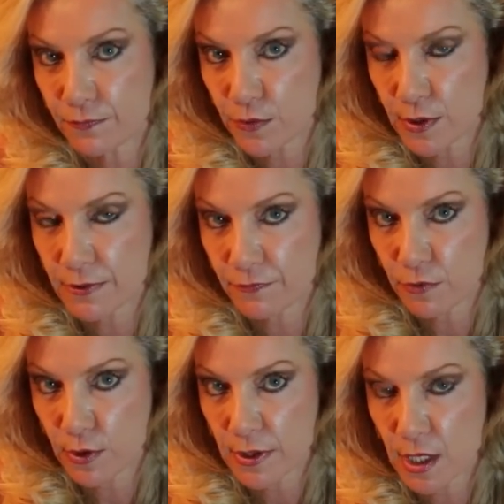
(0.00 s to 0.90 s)

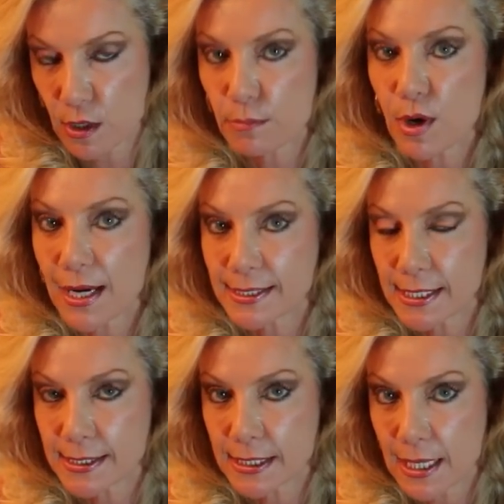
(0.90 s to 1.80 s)
for their
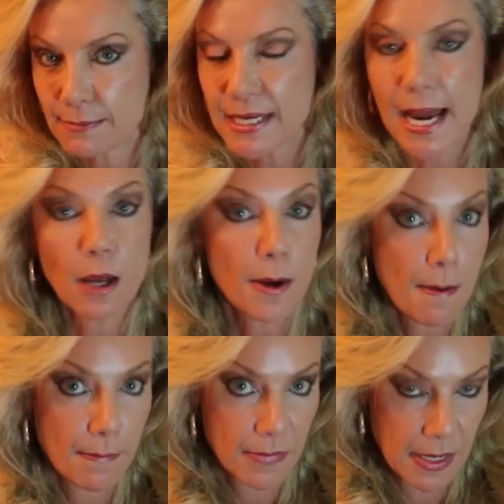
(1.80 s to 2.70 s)
prices to come down,
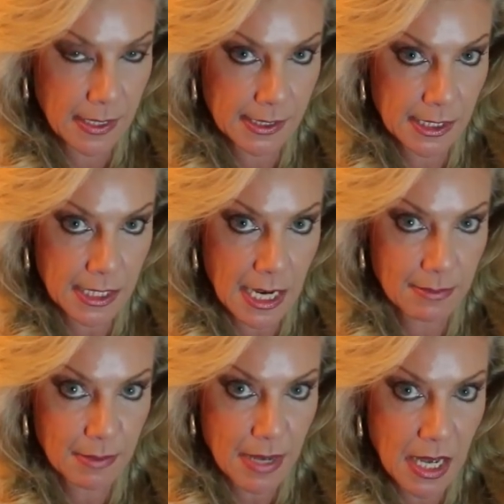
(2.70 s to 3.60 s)
and it's a
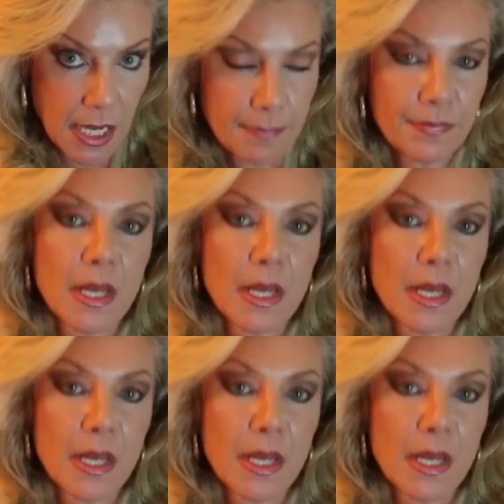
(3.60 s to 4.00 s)
time to buy.